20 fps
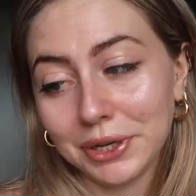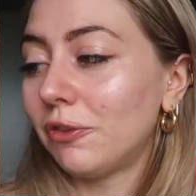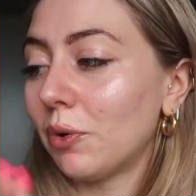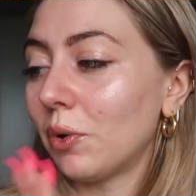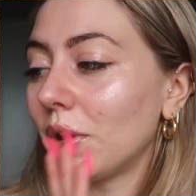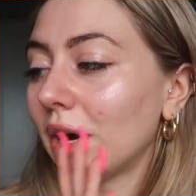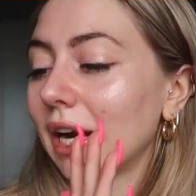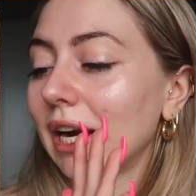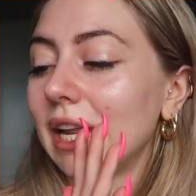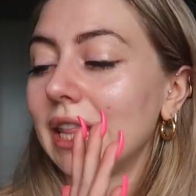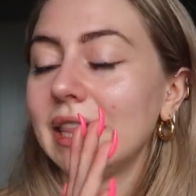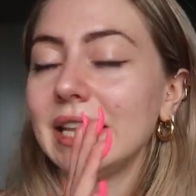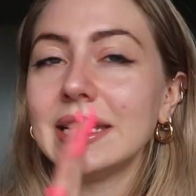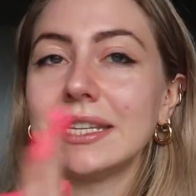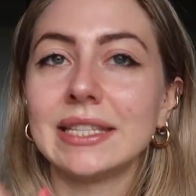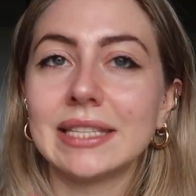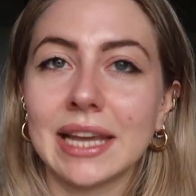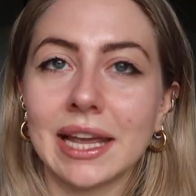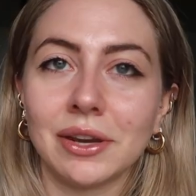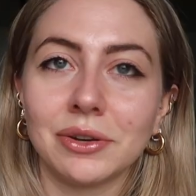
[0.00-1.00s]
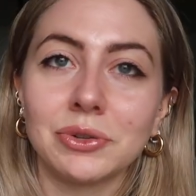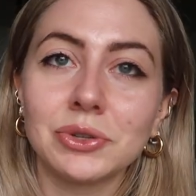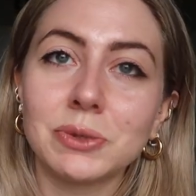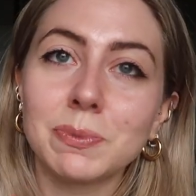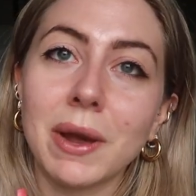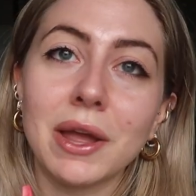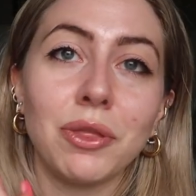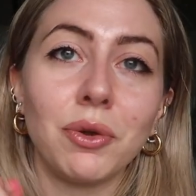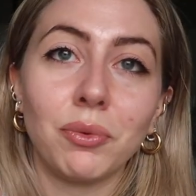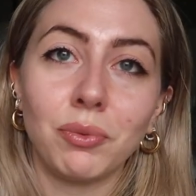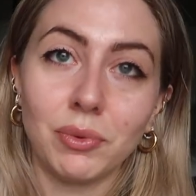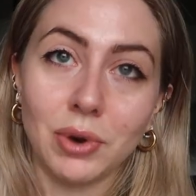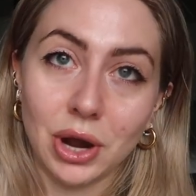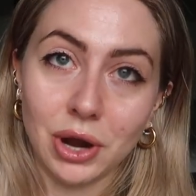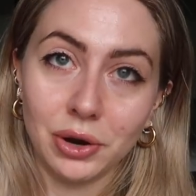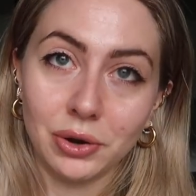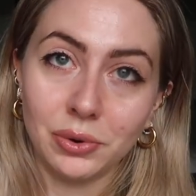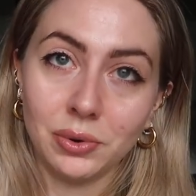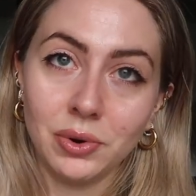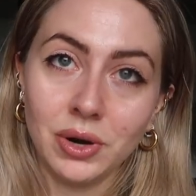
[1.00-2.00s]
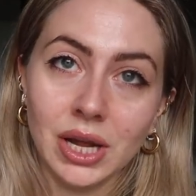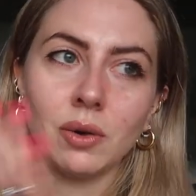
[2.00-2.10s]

for these sandals by The Row